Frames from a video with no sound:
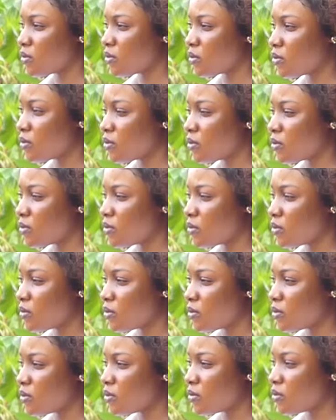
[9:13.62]

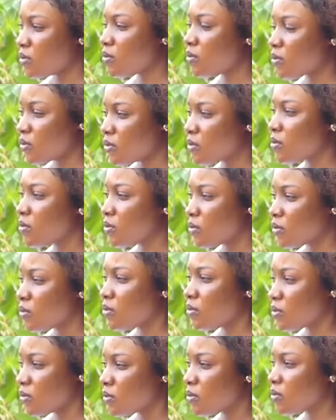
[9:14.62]

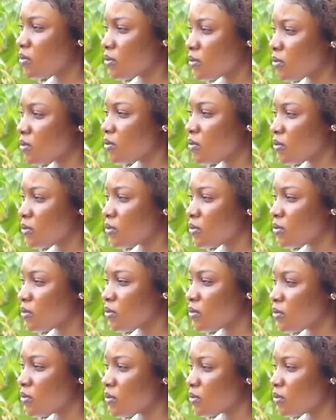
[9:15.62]

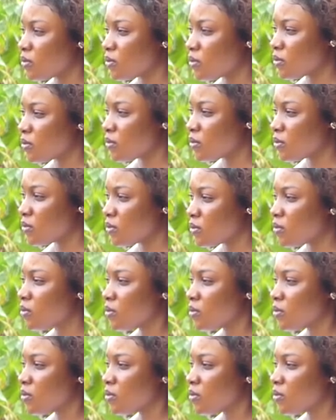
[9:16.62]
(not speaking)